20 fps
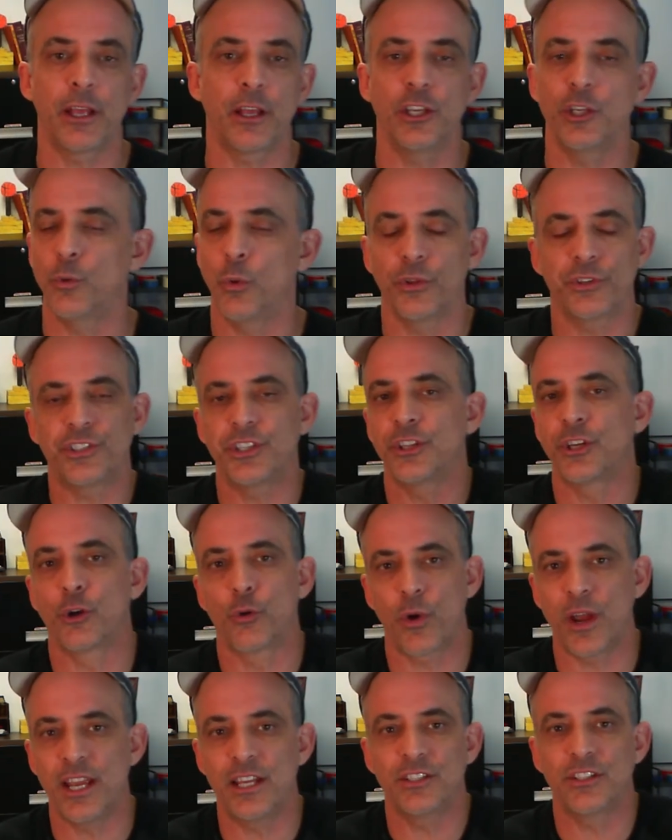You won't see the
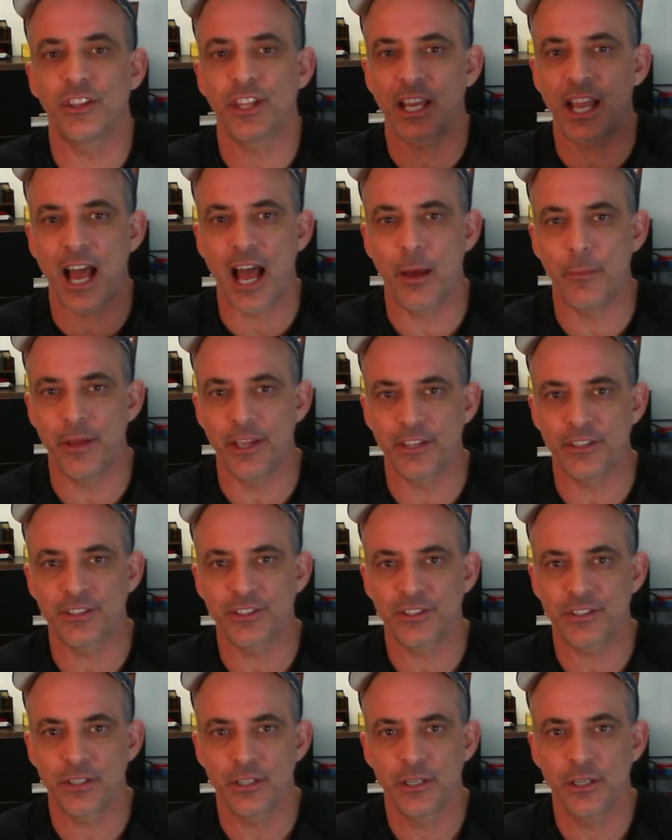grades in the comments.